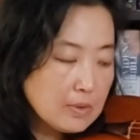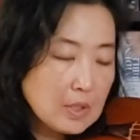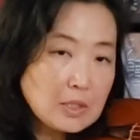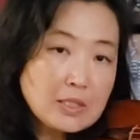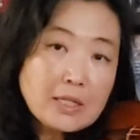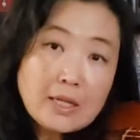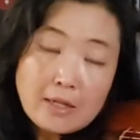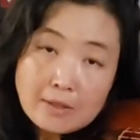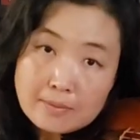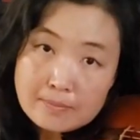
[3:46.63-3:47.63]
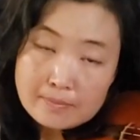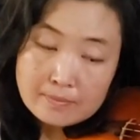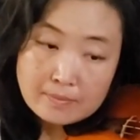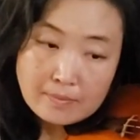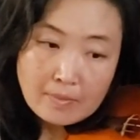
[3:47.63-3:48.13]
The D,
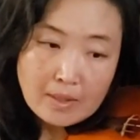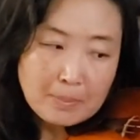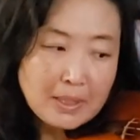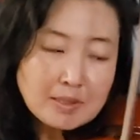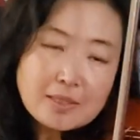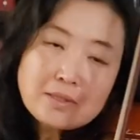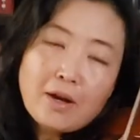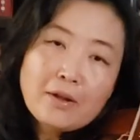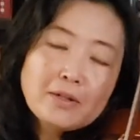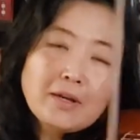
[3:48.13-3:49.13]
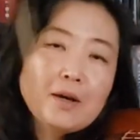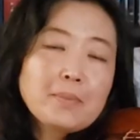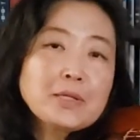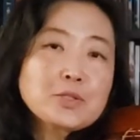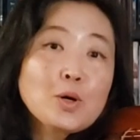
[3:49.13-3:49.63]
because it's on
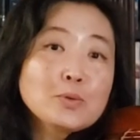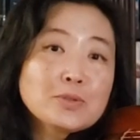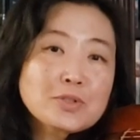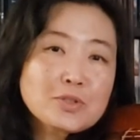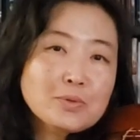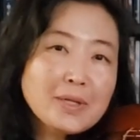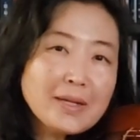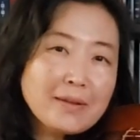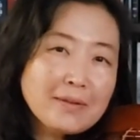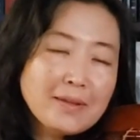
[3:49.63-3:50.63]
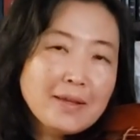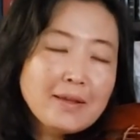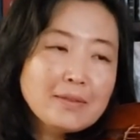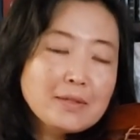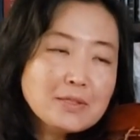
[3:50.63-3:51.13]
its own string,
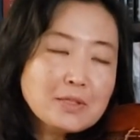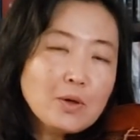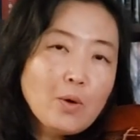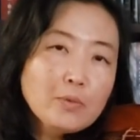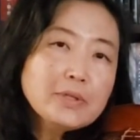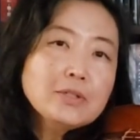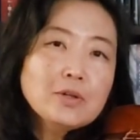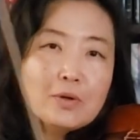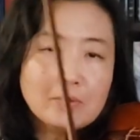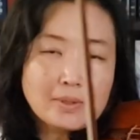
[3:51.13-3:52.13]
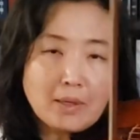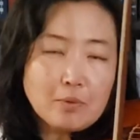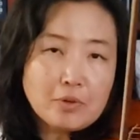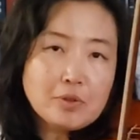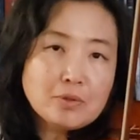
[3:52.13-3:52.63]
this is the only note that
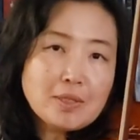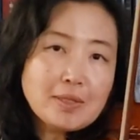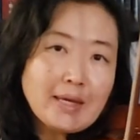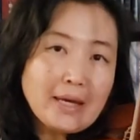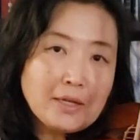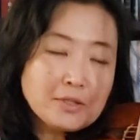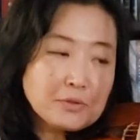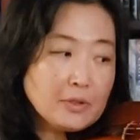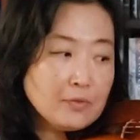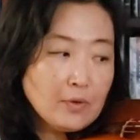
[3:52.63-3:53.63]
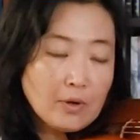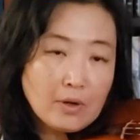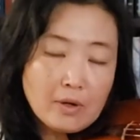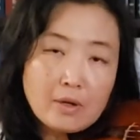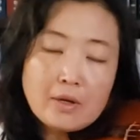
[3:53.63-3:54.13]
we're using the A string for,
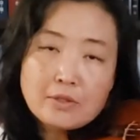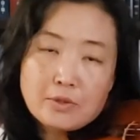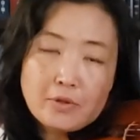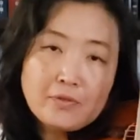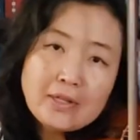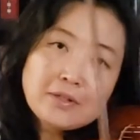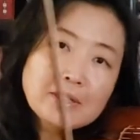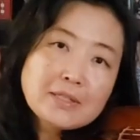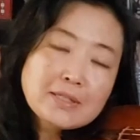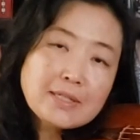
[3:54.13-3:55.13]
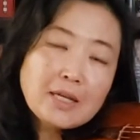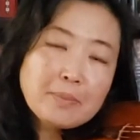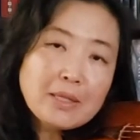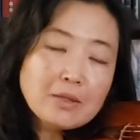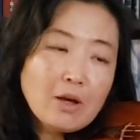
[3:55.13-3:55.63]
so the finger can stay a
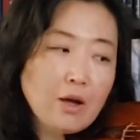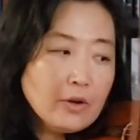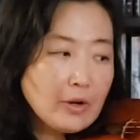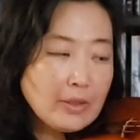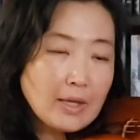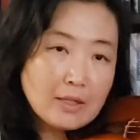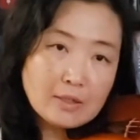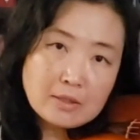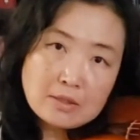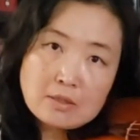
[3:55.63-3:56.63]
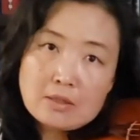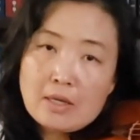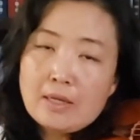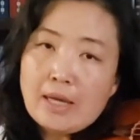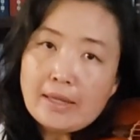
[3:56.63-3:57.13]
bit longer, and that's
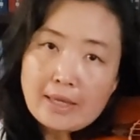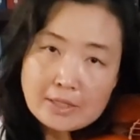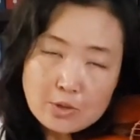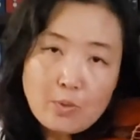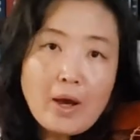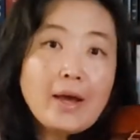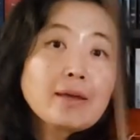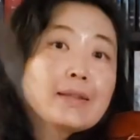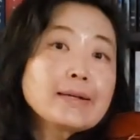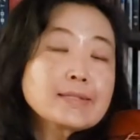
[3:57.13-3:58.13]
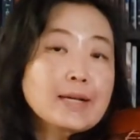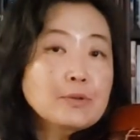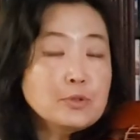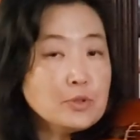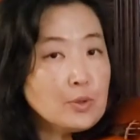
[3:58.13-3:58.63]
why that
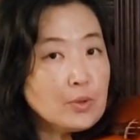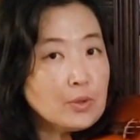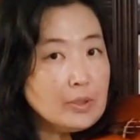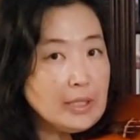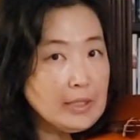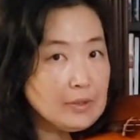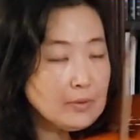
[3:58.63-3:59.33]
sounds so clean.